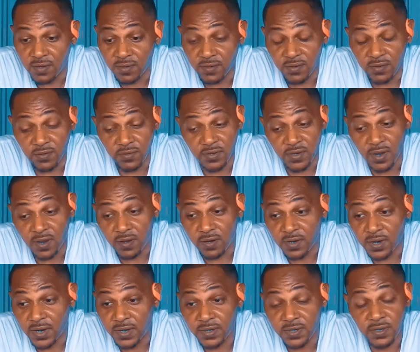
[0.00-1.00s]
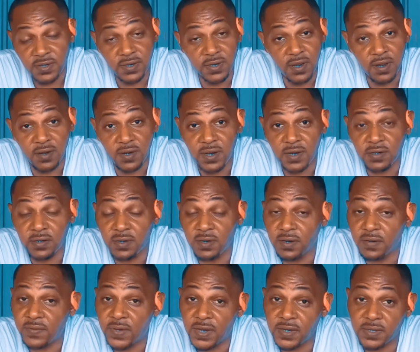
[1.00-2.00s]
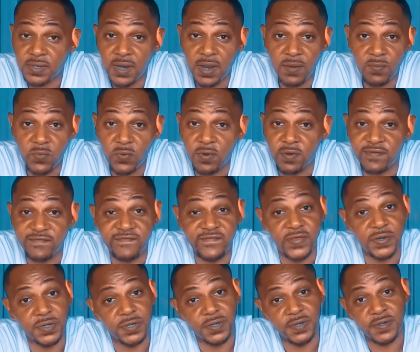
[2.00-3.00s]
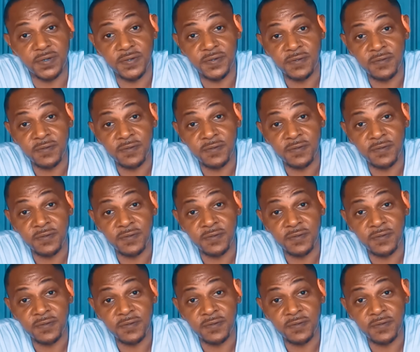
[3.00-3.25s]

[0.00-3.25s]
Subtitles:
you know, y'all like that, y'all love that topwater fishing.